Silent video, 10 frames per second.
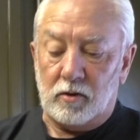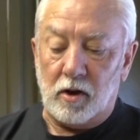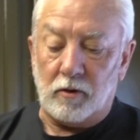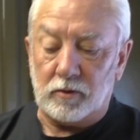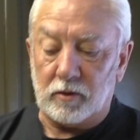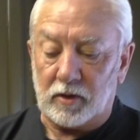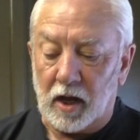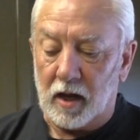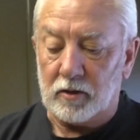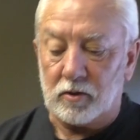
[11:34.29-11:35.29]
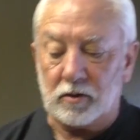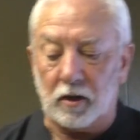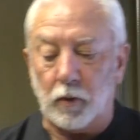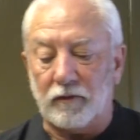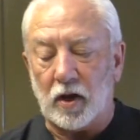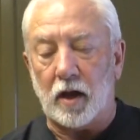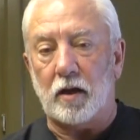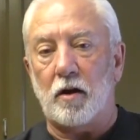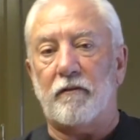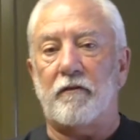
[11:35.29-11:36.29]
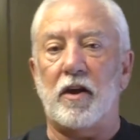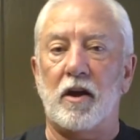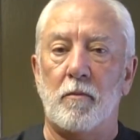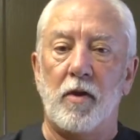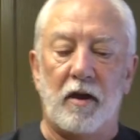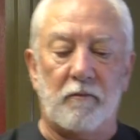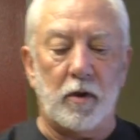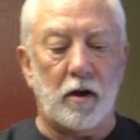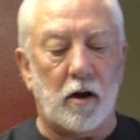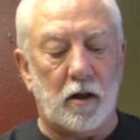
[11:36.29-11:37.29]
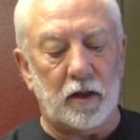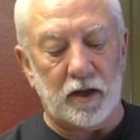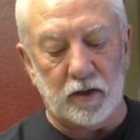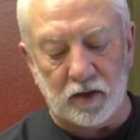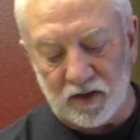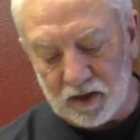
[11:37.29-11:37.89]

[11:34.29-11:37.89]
Dozer's cancers that we've taken off of him have been all in the